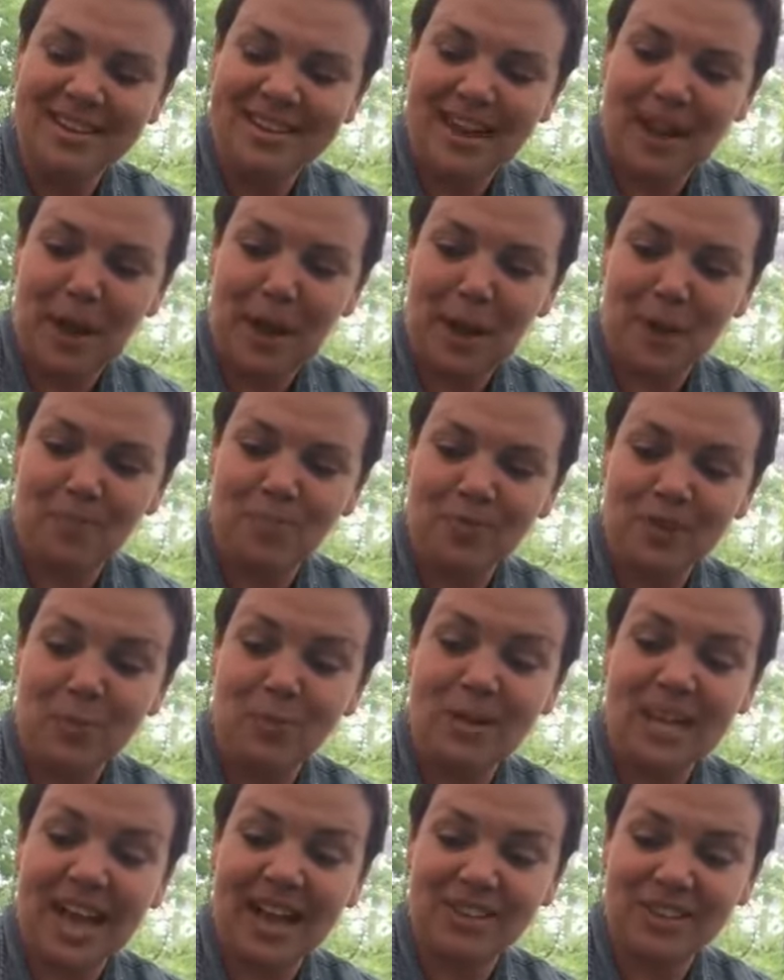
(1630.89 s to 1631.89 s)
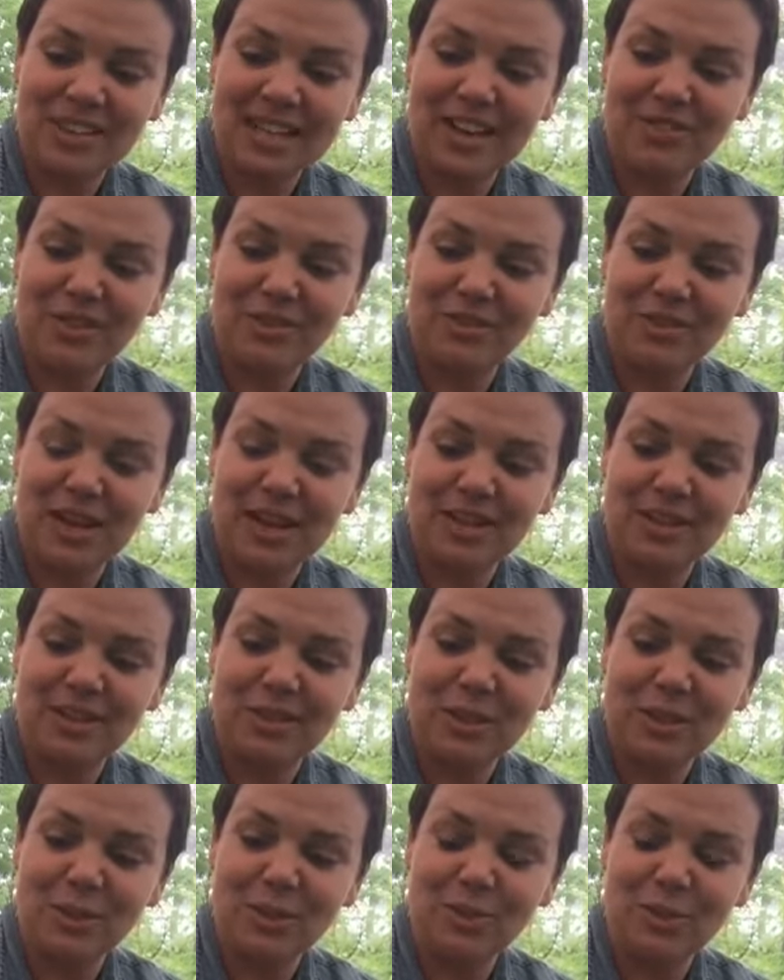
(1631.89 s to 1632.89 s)
Um, and we actually have a friend
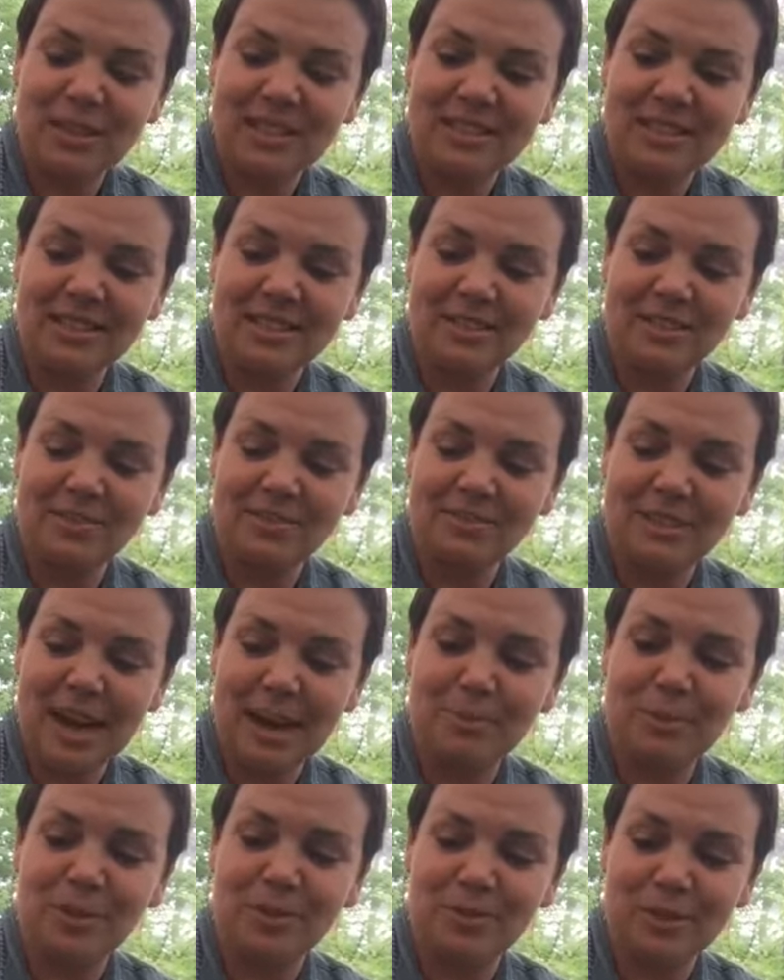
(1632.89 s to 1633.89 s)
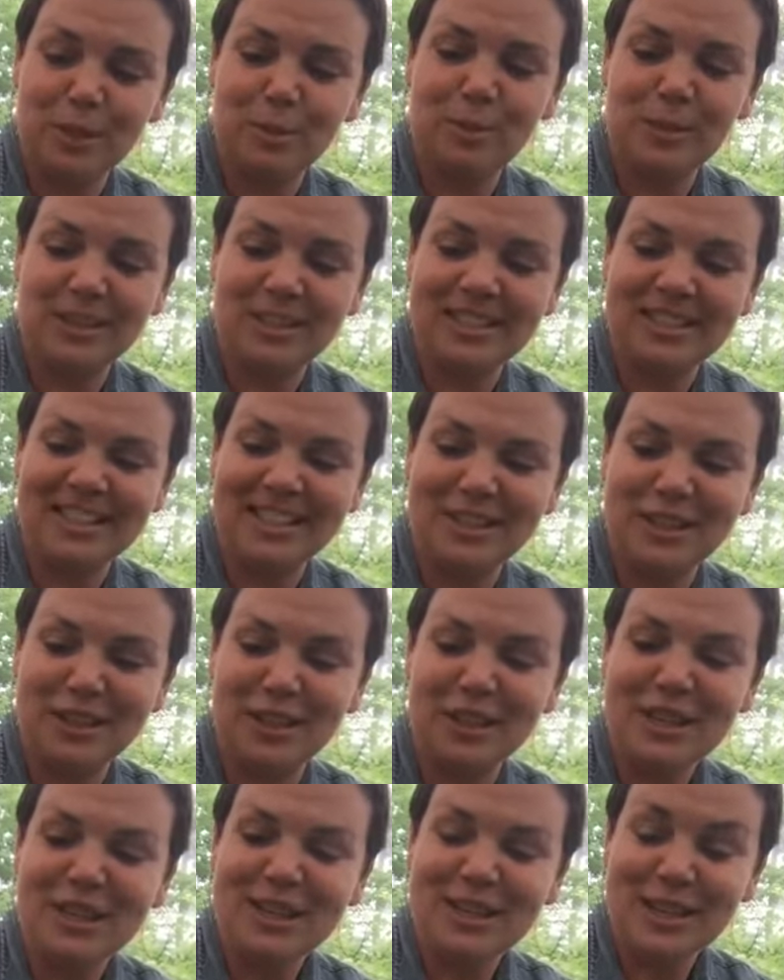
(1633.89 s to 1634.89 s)
who is a raptor rehabilitator,
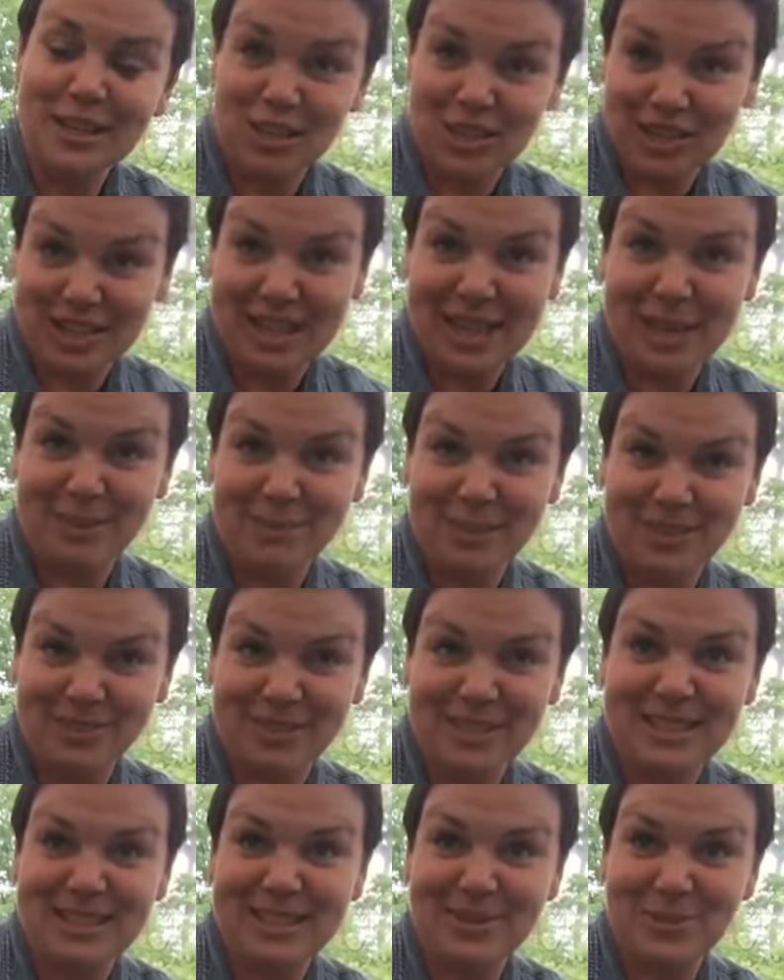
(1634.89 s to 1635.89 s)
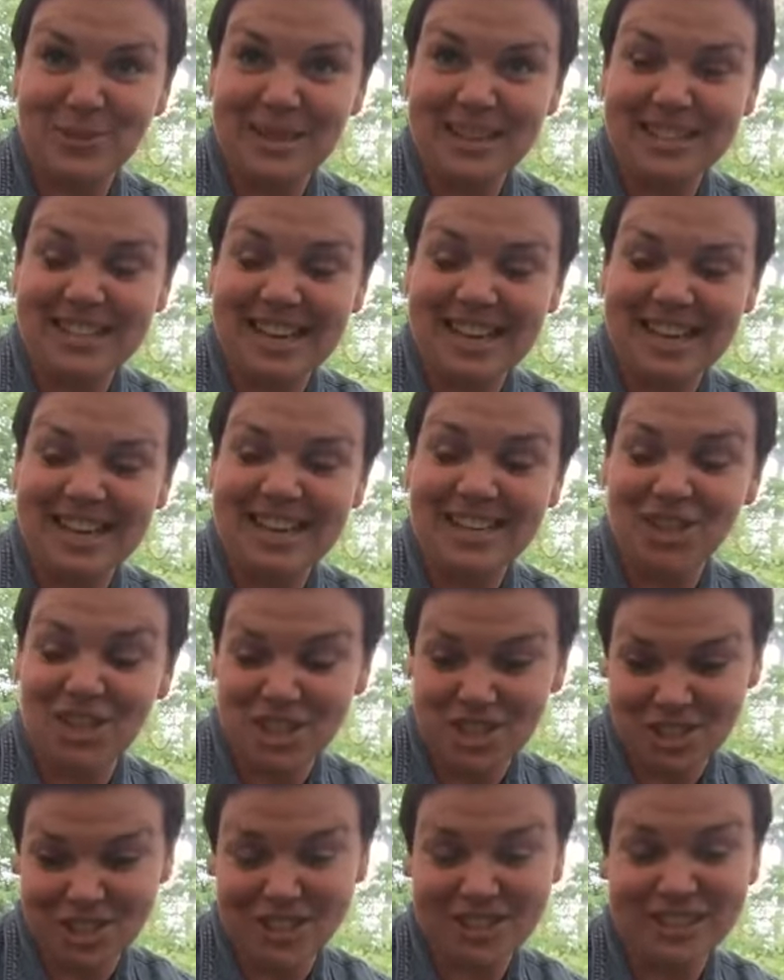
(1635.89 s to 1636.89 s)
and she came to visit one day, and
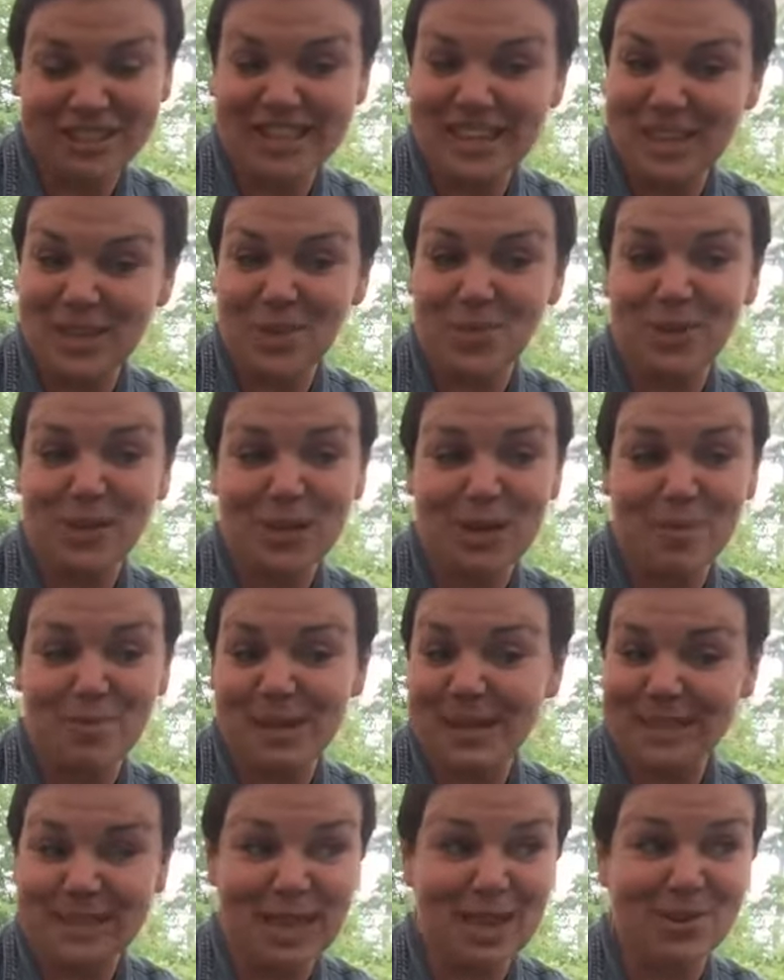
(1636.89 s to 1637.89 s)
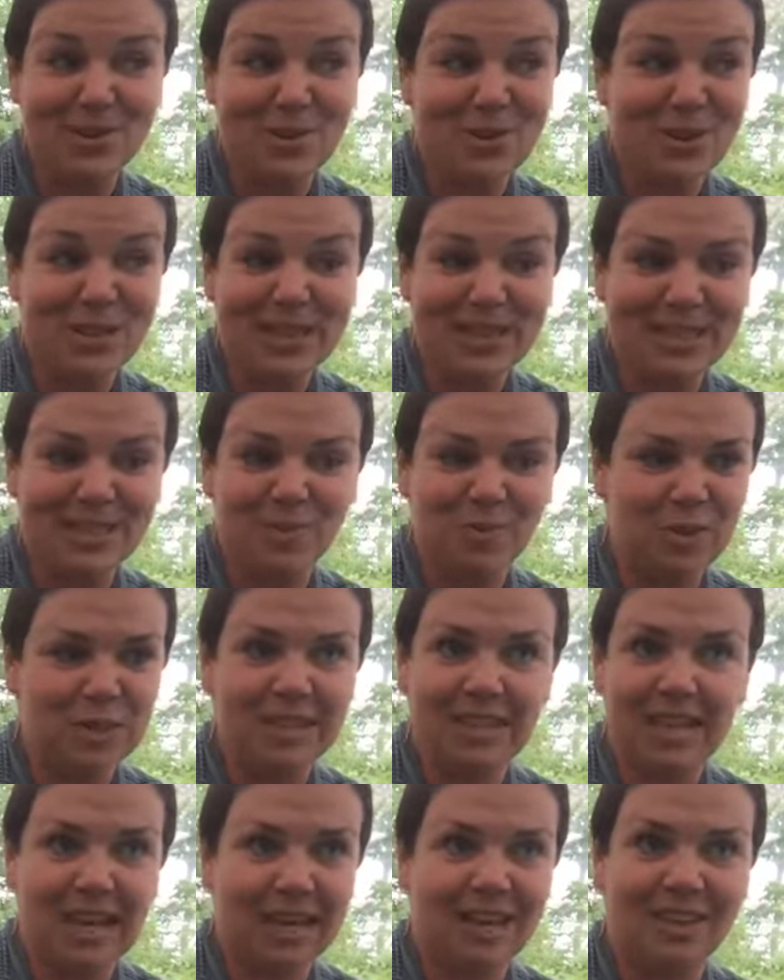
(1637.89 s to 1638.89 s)
she heard Lady Willow make that noise, and
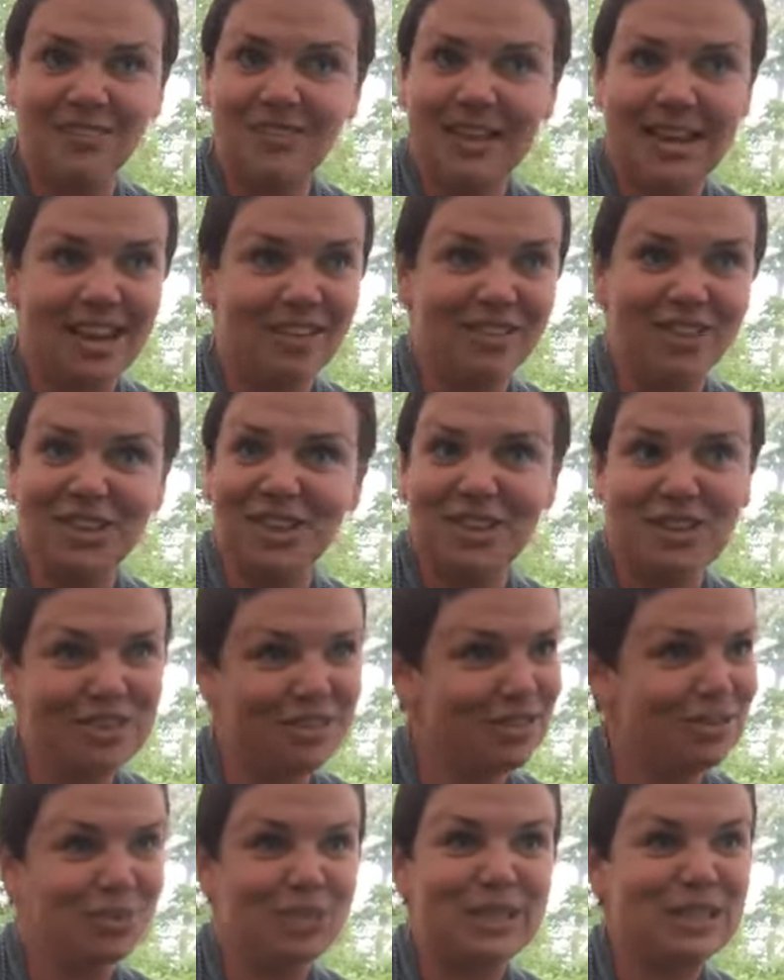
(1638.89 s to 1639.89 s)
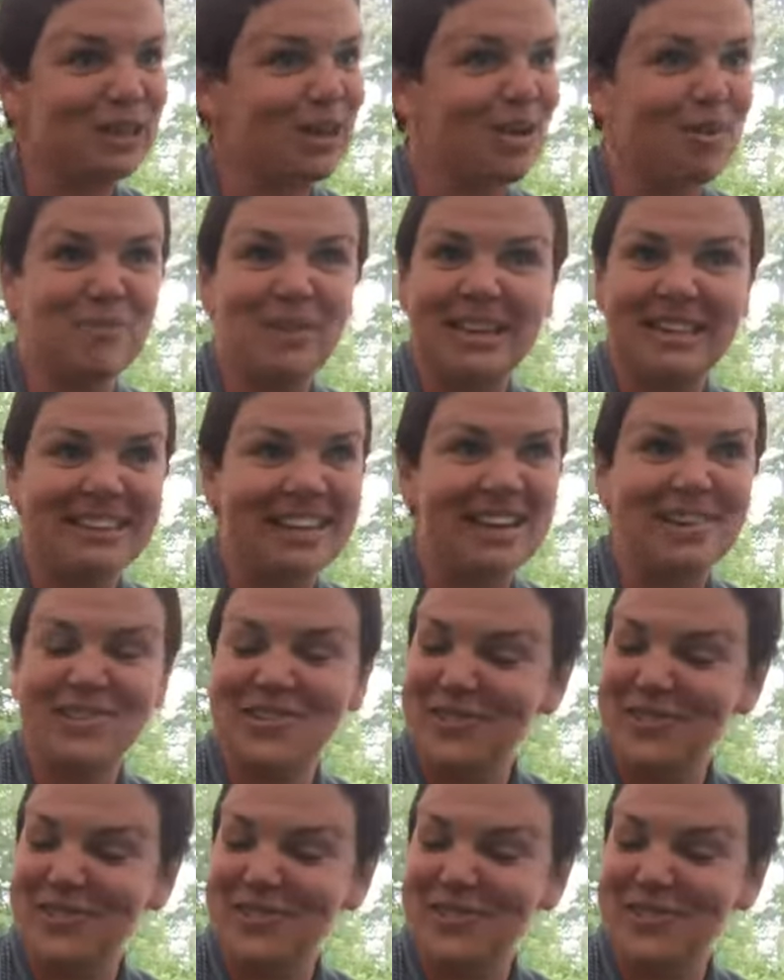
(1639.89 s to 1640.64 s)
was like, "I've never heard a screech owl make that